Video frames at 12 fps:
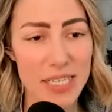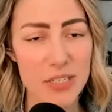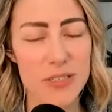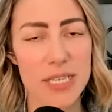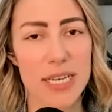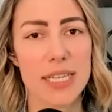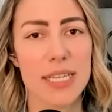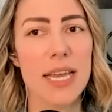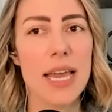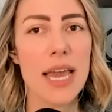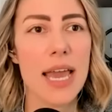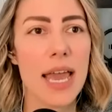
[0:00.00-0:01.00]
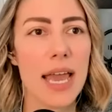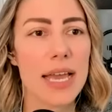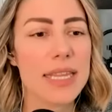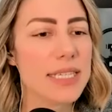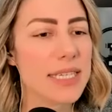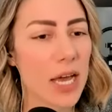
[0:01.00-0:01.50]
years in. And
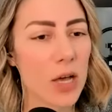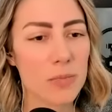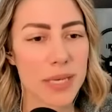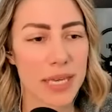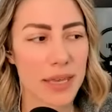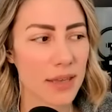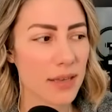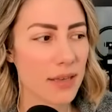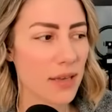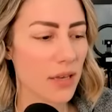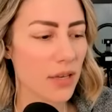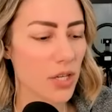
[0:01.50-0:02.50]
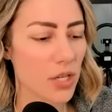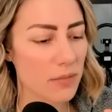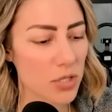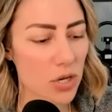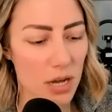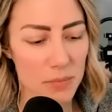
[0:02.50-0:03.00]
they tell me, you know, I'm
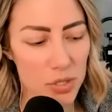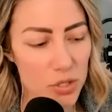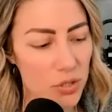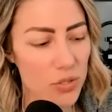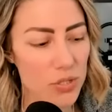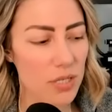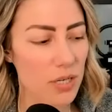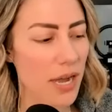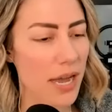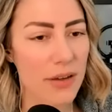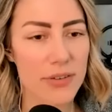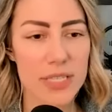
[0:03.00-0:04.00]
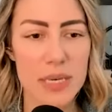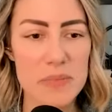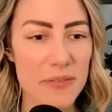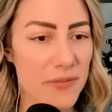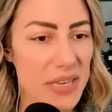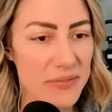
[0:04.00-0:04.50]
a top producer. I have a team
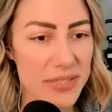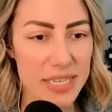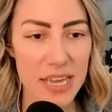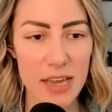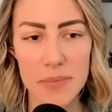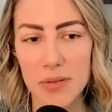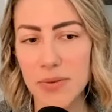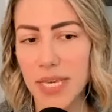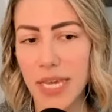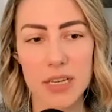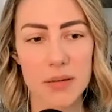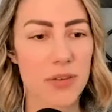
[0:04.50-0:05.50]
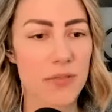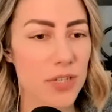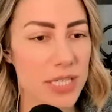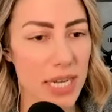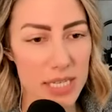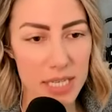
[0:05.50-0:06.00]
of 50. I've been with KW for
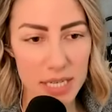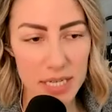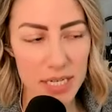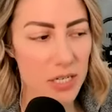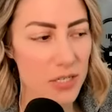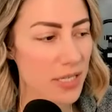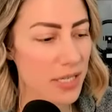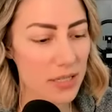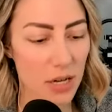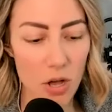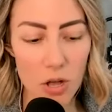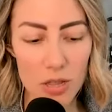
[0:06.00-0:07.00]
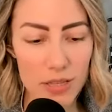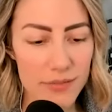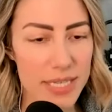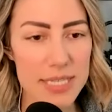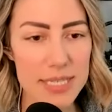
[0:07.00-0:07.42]
10 years, like all of these